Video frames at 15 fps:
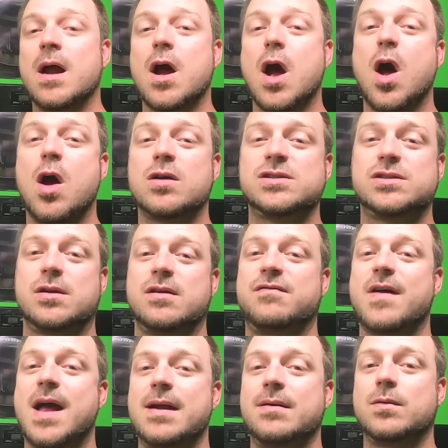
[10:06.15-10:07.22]
All
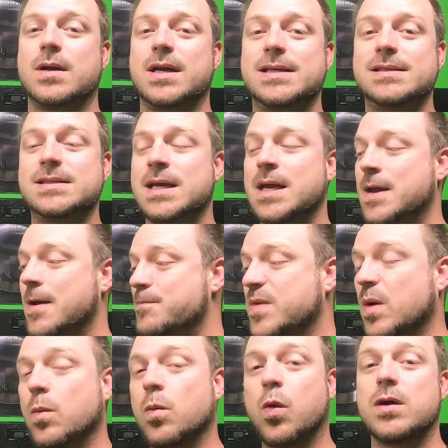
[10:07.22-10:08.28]
certified runs,
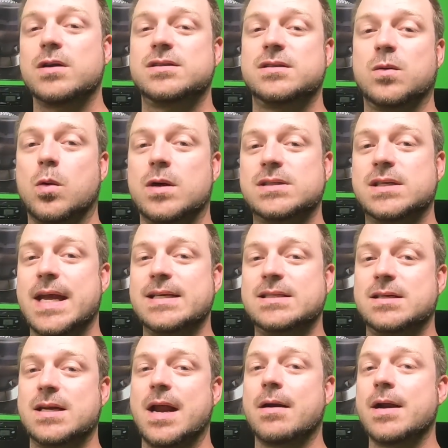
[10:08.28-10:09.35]
the worst of the worst case
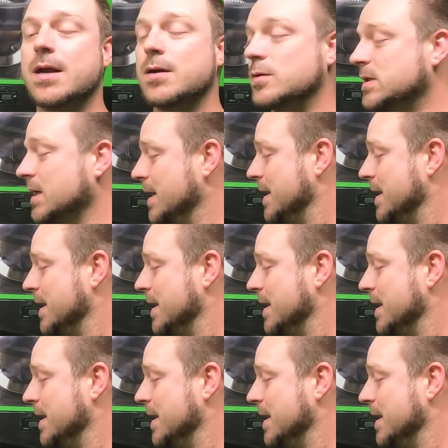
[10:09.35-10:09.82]
scenarios.